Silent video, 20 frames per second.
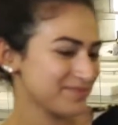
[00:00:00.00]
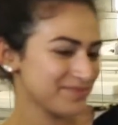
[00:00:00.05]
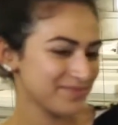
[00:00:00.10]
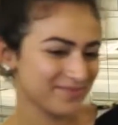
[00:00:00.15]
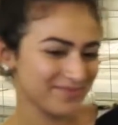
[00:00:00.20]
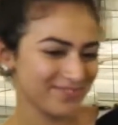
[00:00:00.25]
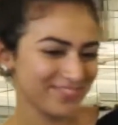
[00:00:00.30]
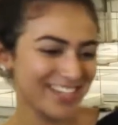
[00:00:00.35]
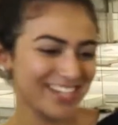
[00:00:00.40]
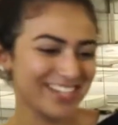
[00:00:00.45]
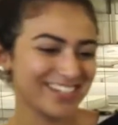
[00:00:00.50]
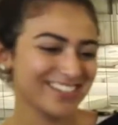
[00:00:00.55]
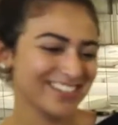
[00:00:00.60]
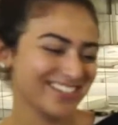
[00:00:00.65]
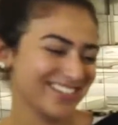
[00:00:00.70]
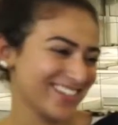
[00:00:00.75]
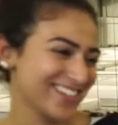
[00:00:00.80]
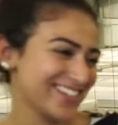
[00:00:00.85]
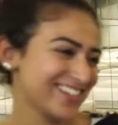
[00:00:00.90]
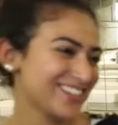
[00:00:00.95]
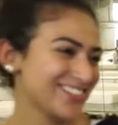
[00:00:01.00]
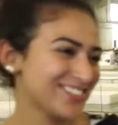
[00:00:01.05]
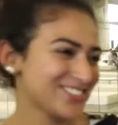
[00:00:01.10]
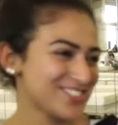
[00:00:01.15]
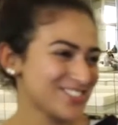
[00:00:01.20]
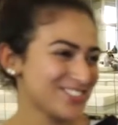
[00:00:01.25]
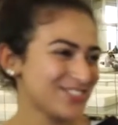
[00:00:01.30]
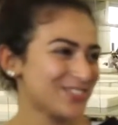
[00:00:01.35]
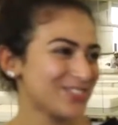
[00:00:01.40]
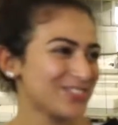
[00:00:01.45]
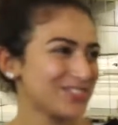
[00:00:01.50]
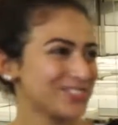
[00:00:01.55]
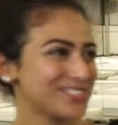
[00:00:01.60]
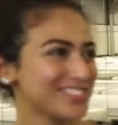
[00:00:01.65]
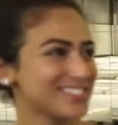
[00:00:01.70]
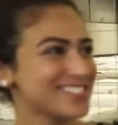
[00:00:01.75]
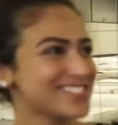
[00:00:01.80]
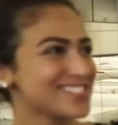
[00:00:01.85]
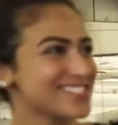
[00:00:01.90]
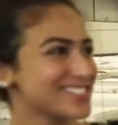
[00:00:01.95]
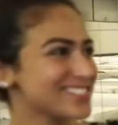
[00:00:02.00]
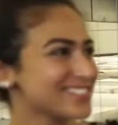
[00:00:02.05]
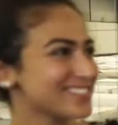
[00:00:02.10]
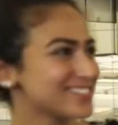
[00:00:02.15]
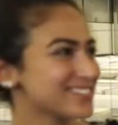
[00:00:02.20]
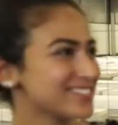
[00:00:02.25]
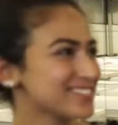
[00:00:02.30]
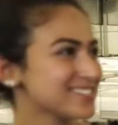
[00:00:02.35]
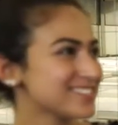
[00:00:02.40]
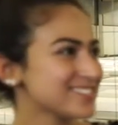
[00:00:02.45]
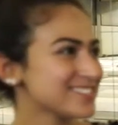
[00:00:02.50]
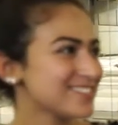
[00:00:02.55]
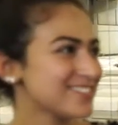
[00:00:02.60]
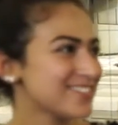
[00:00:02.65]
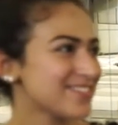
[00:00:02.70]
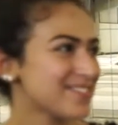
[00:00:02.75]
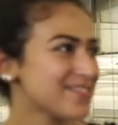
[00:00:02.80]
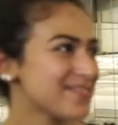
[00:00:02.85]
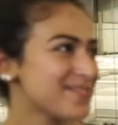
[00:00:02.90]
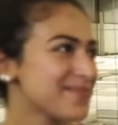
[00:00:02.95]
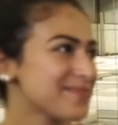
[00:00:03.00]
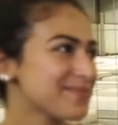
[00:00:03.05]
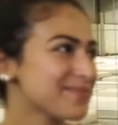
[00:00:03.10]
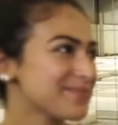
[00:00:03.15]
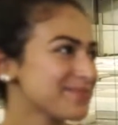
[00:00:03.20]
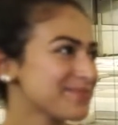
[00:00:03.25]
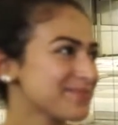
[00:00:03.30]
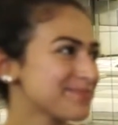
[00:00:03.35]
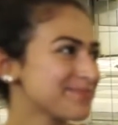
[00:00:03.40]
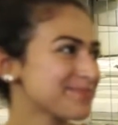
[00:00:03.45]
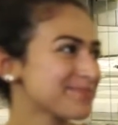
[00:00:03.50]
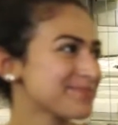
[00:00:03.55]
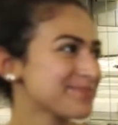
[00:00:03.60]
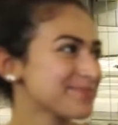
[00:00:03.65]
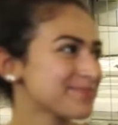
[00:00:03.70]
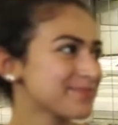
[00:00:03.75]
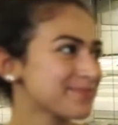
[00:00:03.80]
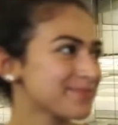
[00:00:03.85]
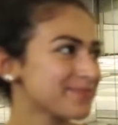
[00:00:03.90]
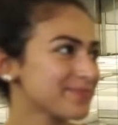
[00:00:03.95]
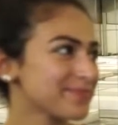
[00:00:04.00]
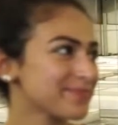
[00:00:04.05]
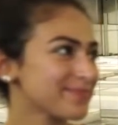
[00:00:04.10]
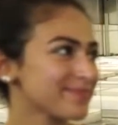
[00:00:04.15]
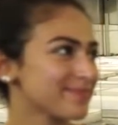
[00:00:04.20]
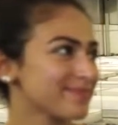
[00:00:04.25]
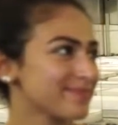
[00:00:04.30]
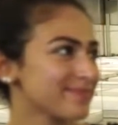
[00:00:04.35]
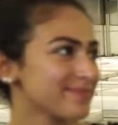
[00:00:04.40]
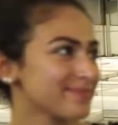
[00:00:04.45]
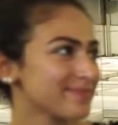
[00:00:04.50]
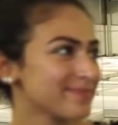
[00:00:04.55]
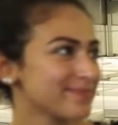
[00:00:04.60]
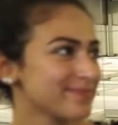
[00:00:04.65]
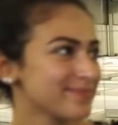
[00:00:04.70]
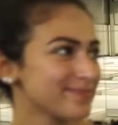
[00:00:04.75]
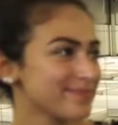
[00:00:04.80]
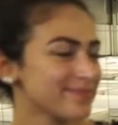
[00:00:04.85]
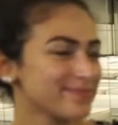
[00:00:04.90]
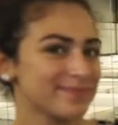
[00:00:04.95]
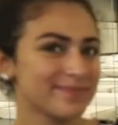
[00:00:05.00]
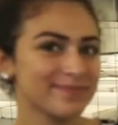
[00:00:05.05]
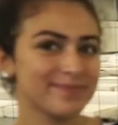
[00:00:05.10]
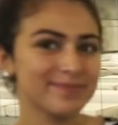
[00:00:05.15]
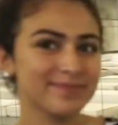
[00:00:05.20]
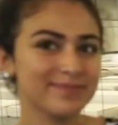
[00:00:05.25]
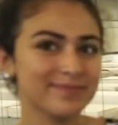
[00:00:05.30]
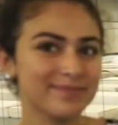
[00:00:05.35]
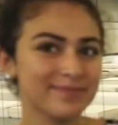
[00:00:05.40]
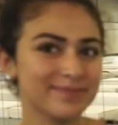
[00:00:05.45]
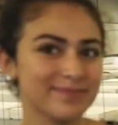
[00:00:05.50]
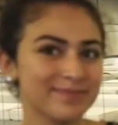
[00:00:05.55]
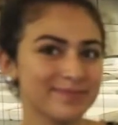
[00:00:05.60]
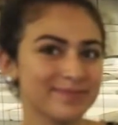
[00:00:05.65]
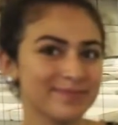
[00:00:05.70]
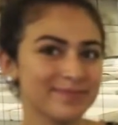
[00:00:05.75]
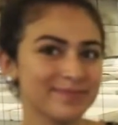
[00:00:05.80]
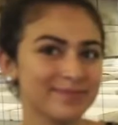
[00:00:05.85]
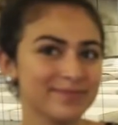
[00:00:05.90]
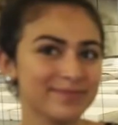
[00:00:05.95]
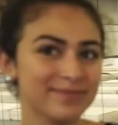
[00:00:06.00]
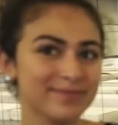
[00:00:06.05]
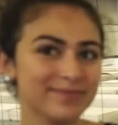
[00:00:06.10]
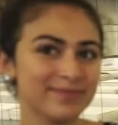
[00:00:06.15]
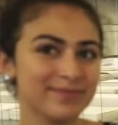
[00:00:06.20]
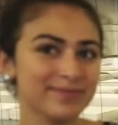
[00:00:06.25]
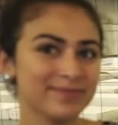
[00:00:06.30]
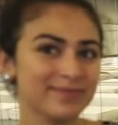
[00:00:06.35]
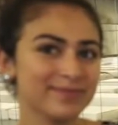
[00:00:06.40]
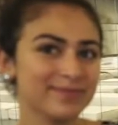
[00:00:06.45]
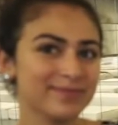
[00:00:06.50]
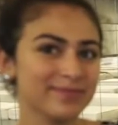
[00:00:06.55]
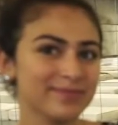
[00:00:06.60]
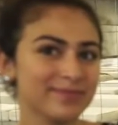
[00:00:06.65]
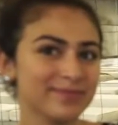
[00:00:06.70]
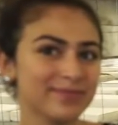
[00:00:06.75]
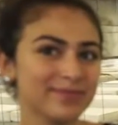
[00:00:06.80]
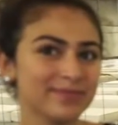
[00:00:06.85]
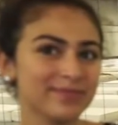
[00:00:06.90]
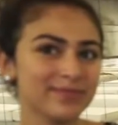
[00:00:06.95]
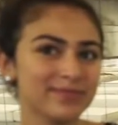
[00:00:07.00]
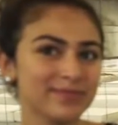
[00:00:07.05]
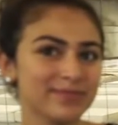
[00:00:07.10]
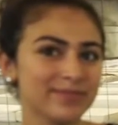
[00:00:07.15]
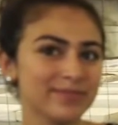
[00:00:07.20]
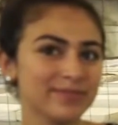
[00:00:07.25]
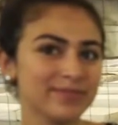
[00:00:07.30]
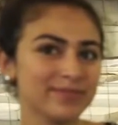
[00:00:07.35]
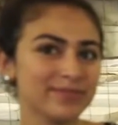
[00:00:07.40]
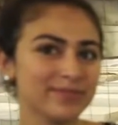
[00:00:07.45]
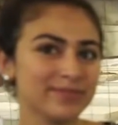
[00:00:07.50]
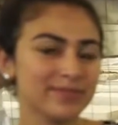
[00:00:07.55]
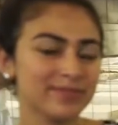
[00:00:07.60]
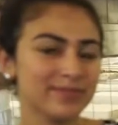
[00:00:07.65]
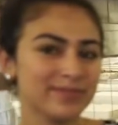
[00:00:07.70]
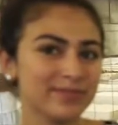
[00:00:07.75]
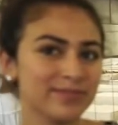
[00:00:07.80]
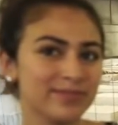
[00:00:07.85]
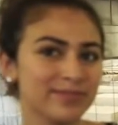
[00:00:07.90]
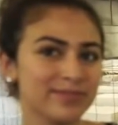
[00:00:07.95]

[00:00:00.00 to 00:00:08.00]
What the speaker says: (not speaking)